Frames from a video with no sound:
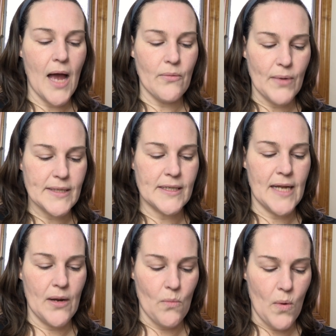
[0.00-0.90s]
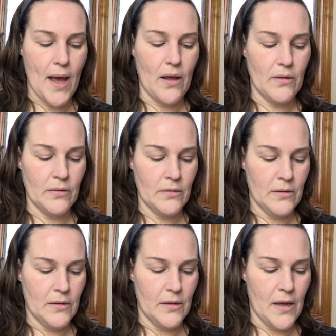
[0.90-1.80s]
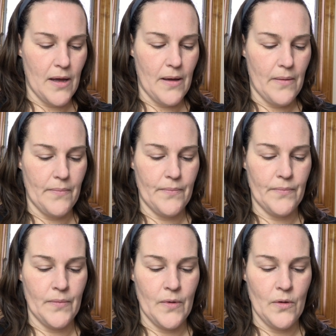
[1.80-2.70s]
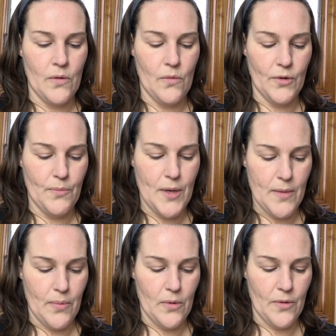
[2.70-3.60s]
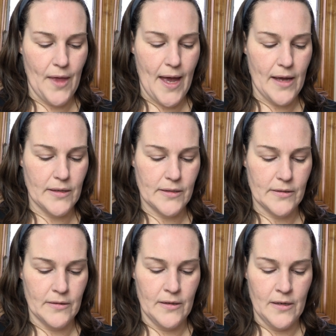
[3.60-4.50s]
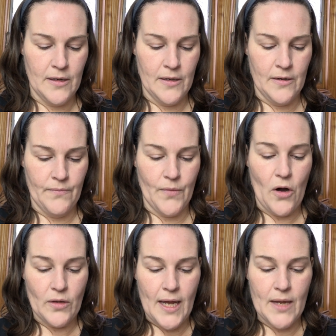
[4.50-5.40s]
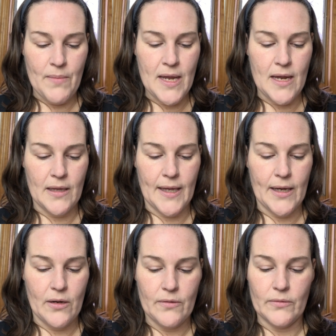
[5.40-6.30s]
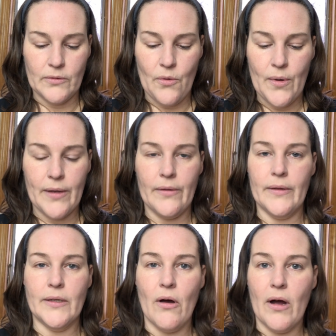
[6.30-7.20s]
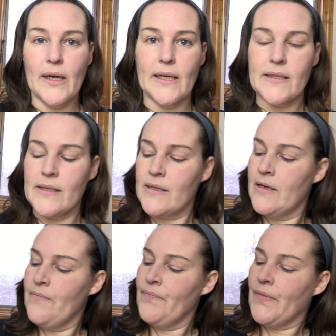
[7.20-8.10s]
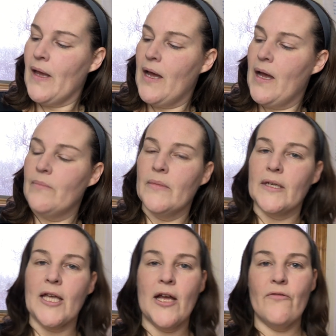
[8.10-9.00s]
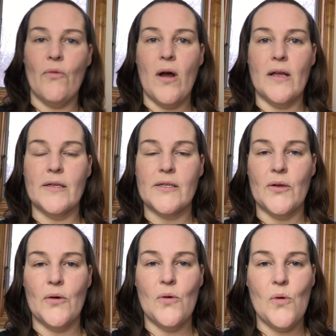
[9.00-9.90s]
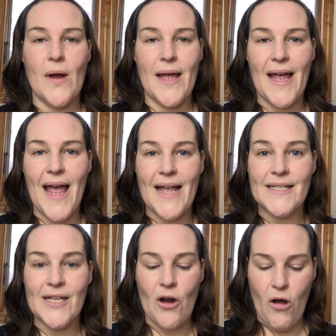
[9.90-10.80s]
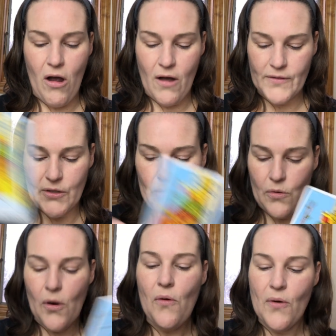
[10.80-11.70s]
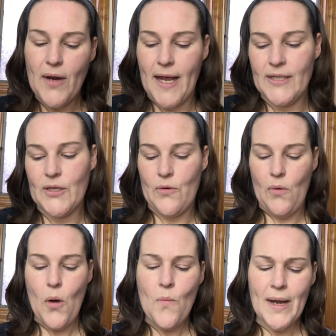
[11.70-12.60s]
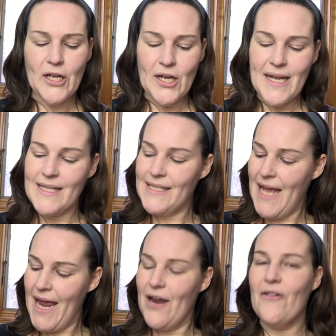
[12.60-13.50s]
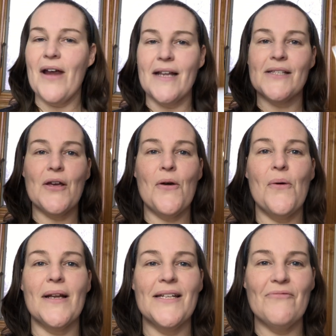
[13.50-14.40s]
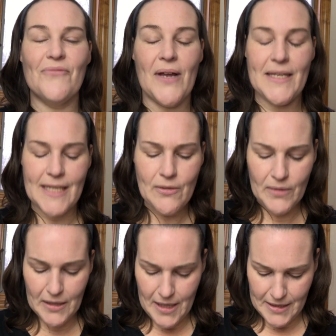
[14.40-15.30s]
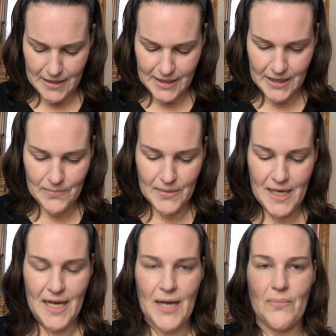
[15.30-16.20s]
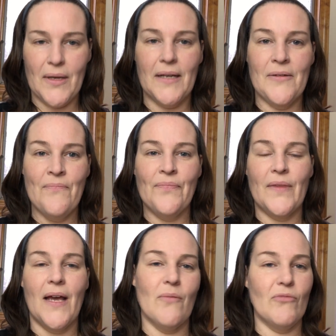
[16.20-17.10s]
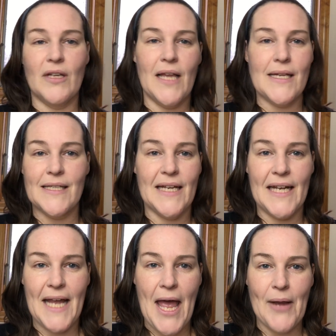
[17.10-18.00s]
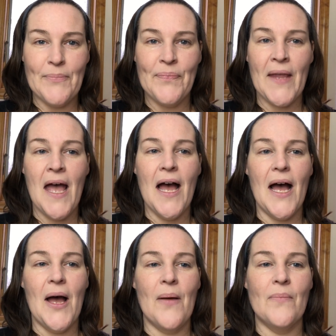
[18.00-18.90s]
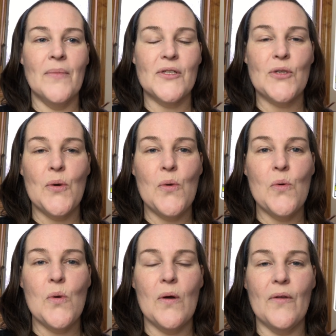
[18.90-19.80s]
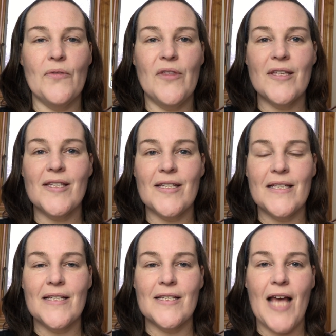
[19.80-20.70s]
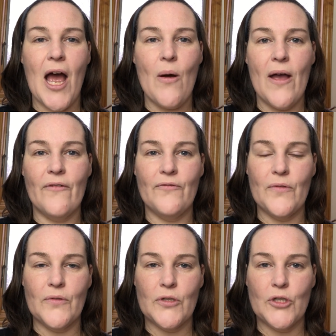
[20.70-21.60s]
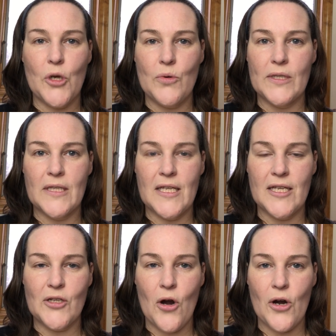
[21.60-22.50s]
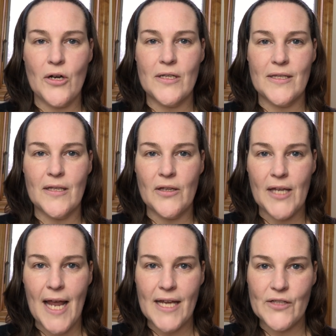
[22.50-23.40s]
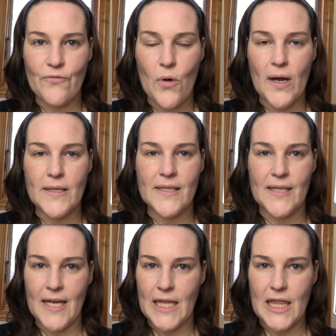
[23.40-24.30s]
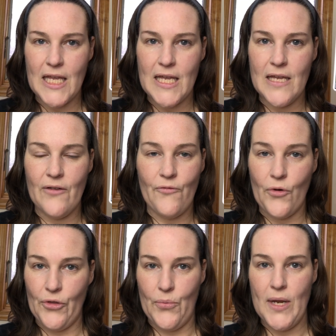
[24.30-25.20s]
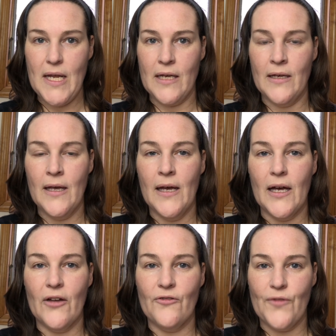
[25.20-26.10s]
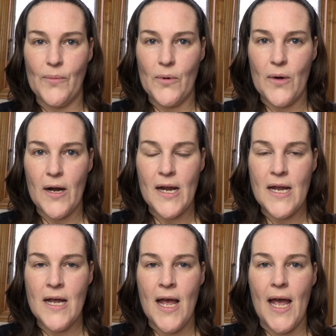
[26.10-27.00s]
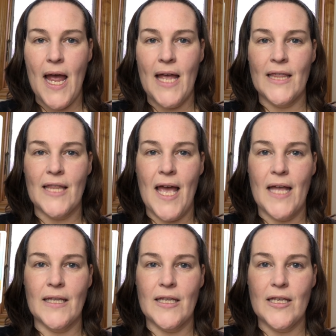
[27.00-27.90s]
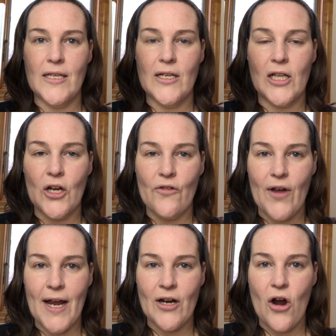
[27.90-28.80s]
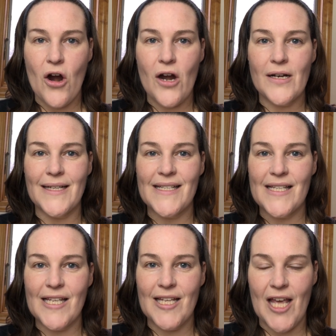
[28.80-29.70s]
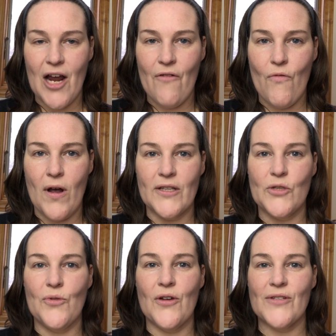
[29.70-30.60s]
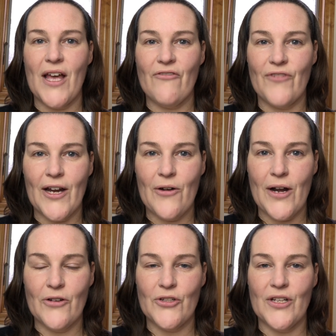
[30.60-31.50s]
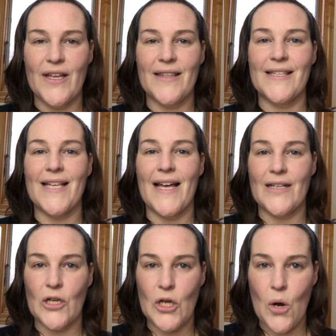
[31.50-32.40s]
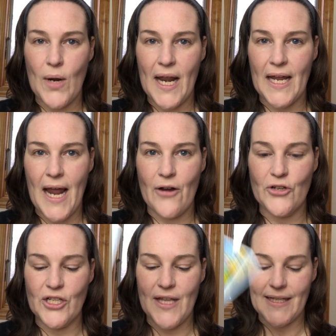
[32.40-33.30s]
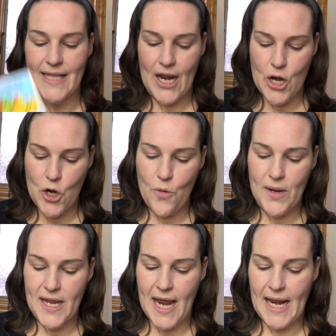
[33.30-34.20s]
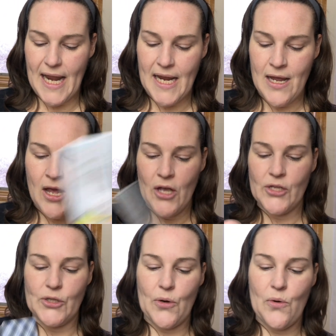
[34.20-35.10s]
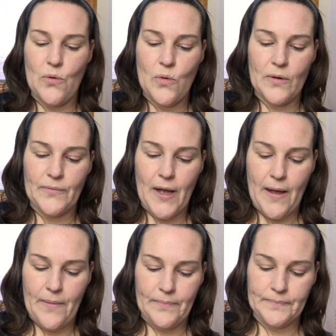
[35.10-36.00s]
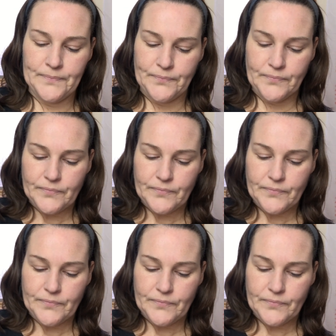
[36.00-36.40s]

i resonate well um, with people that are like me like loyal and honest. Um, King of Wands, so ending off. So, oh, okay. So, oh my goodness, yay. All right. So I didn't, I did realize this at the beginning, but I'm realizing it again. Um, so this is how I've chosen these cards. The Ace of Wands is like the fourth week of February. And then the clarifying card is the King of Wands. So there's that fire energy. That's that go-getting energy. That's that new beginning. So, um,